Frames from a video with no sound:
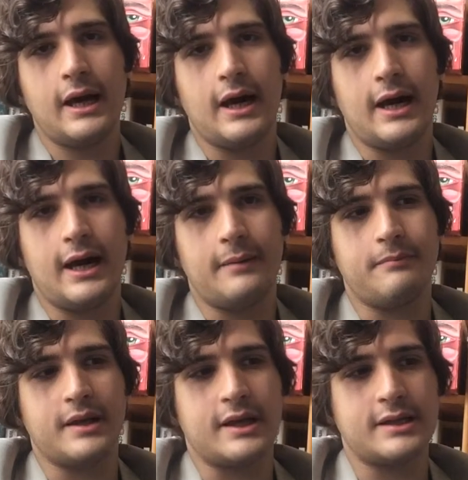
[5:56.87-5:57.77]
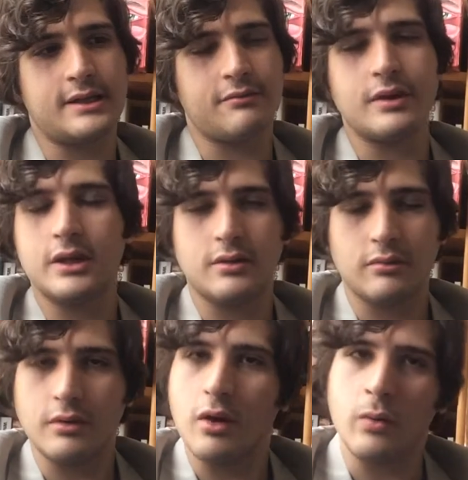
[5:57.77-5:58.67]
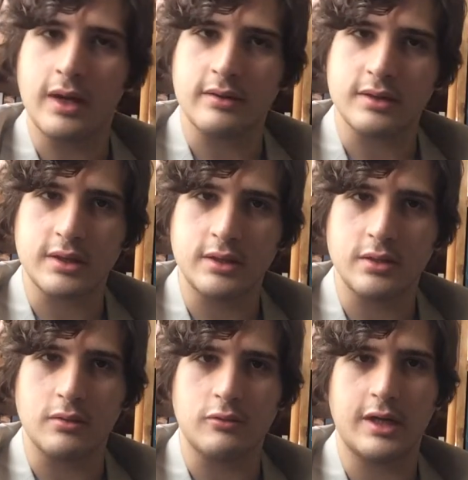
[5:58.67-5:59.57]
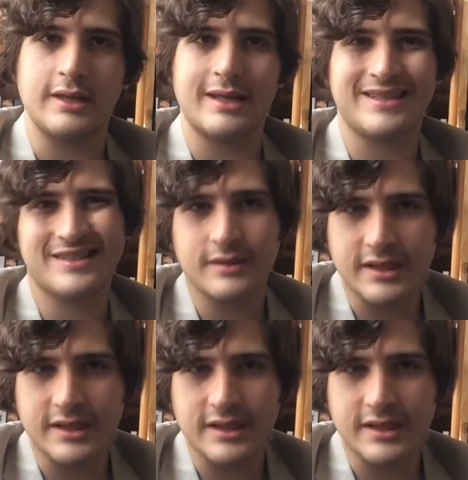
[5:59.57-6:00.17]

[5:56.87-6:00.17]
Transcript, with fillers: uh, because they really don't know what else to do right that's